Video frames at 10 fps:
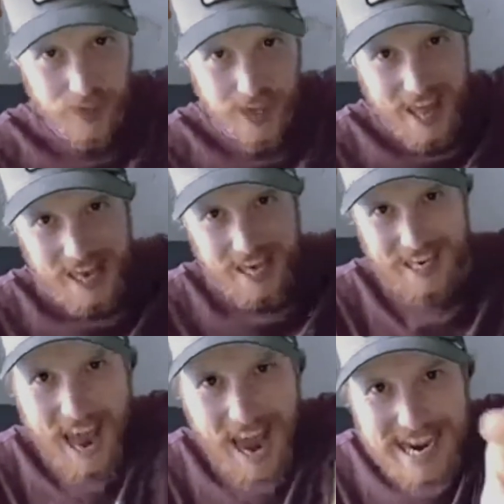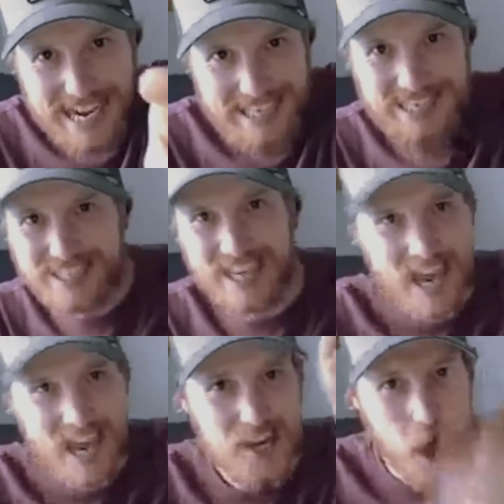Lies!
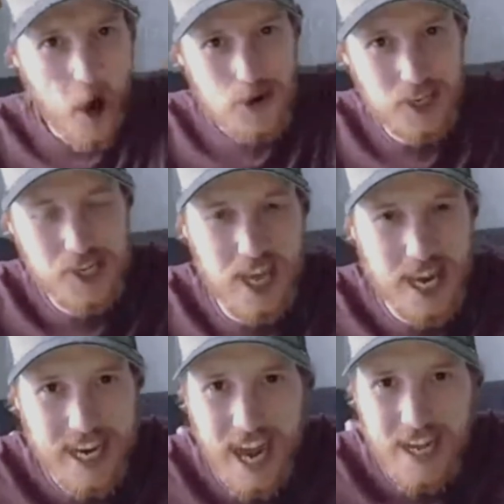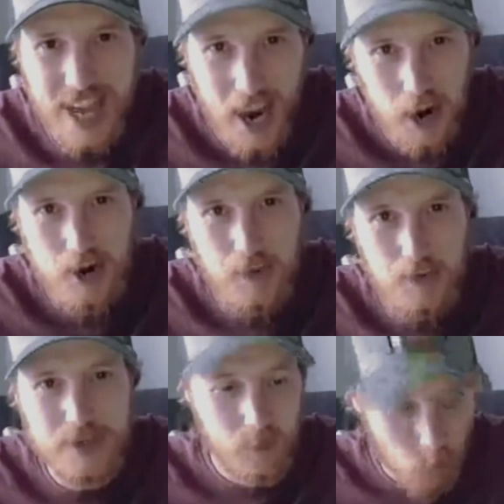No such thing as a
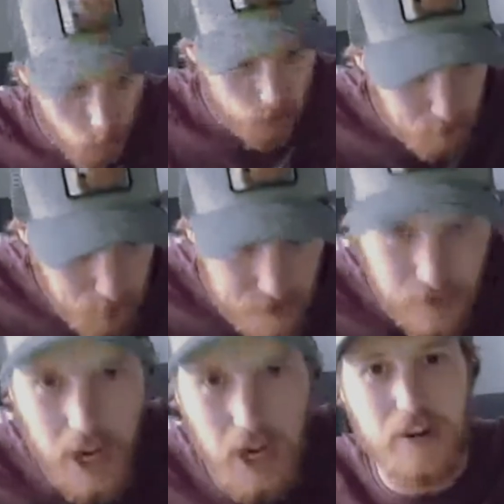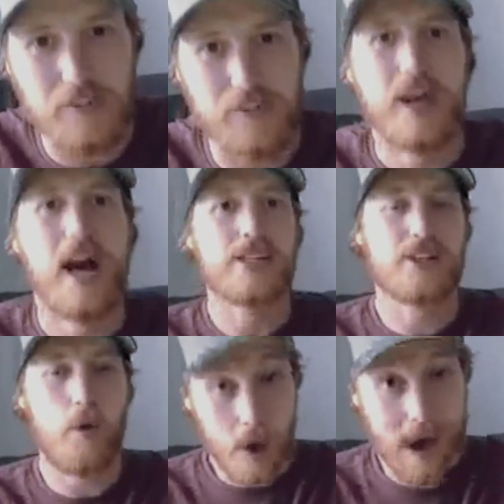100% waterproof glove. And so
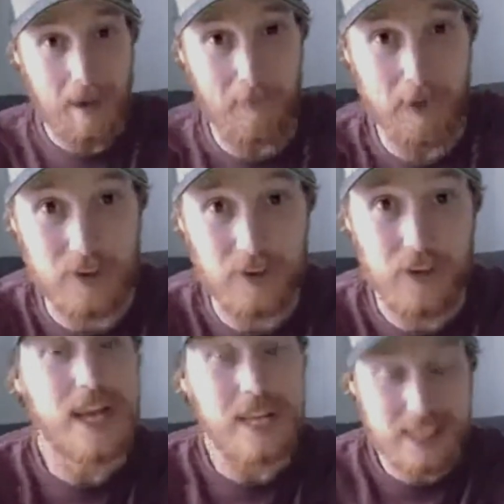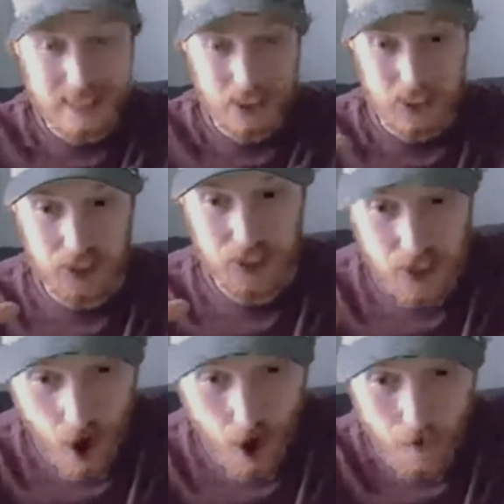what happened is the
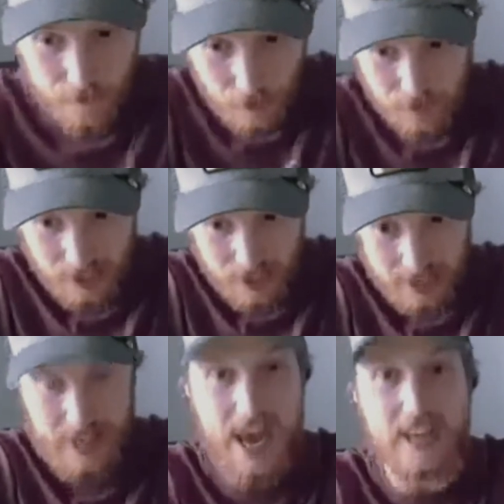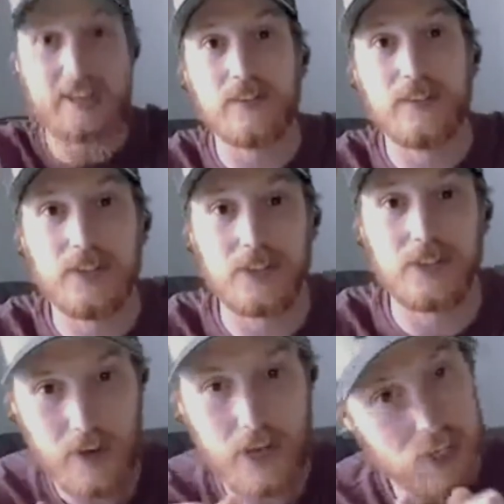snow from the handles and stuff
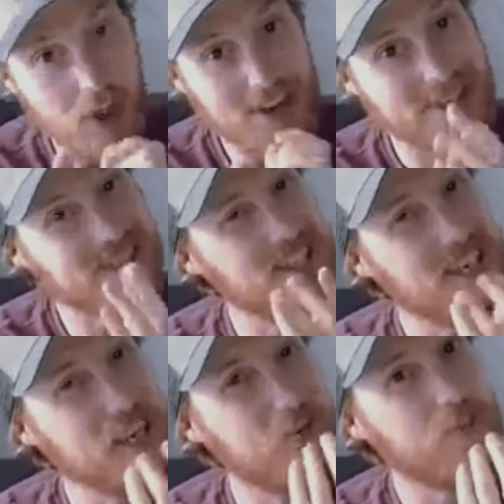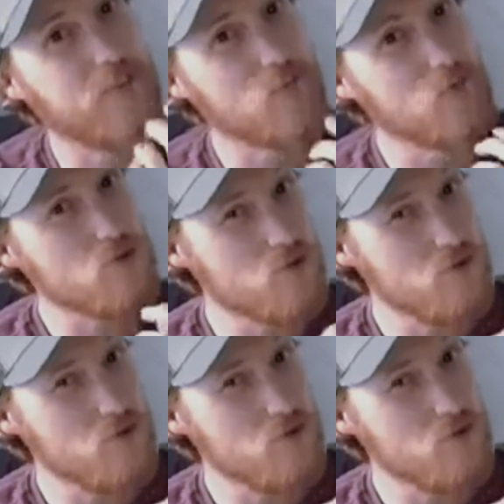started to seep through